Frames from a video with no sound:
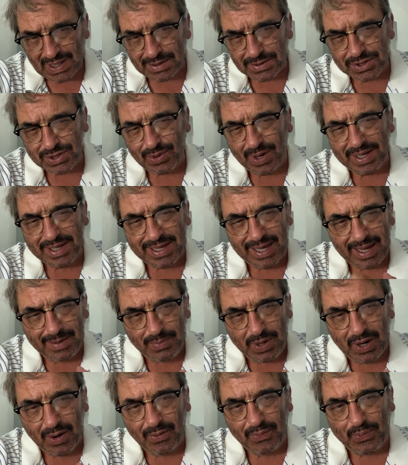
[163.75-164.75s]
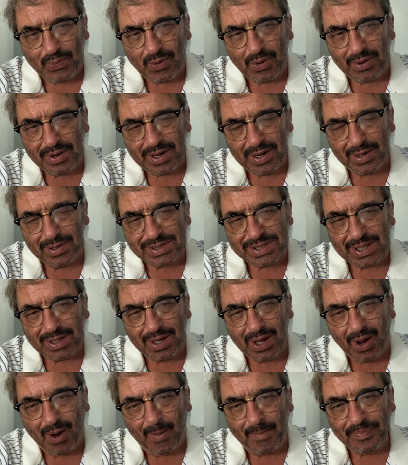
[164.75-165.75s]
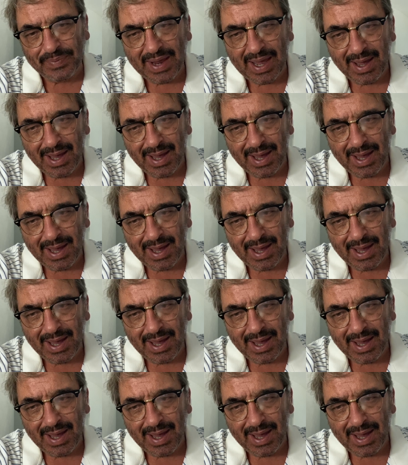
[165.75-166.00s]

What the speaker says: So I came here 4 years ago